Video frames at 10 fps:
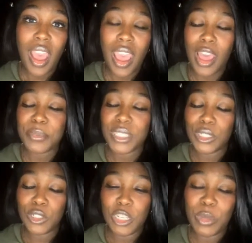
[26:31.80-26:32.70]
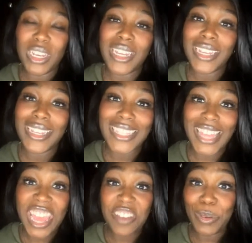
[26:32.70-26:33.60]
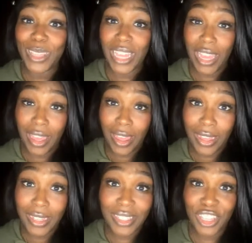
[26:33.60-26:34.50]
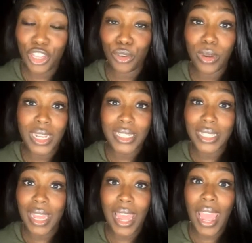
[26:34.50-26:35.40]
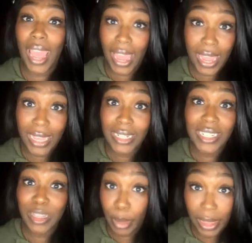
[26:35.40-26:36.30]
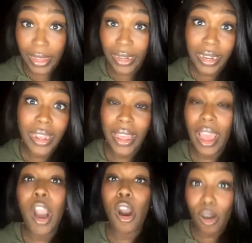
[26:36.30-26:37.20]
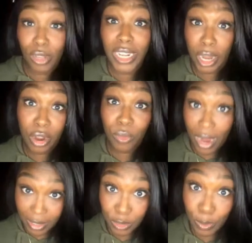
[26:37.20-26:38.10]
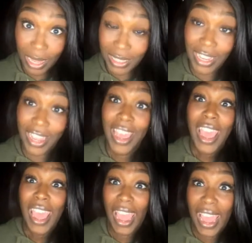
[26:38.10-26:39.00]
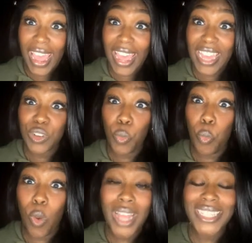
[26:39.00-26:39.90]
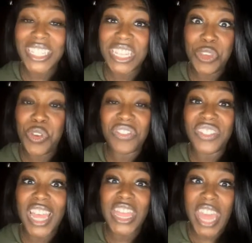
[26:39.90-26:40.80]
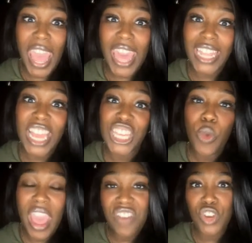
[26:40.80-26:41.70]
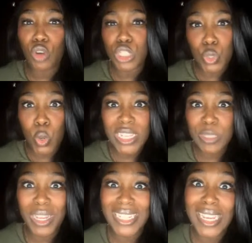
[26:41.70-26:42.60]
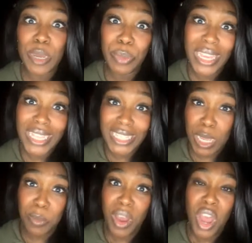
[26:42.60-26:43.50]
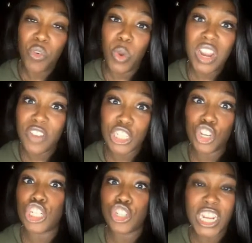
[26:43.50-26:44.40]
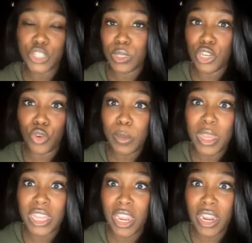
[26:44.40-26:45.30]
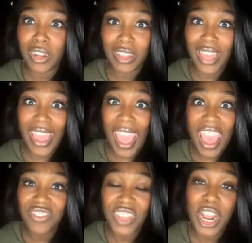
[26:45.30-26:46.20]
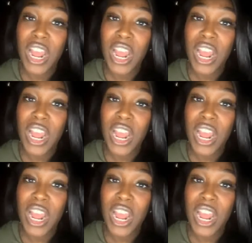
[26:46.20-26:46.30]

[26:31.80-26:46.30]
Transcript: Absolutely, because they have put the eggs, the grits, and the bacon all in Aaron Rodgers' basket. And once you have done that, like, you have no choice but to appease him for whatever contractual agreement they have there.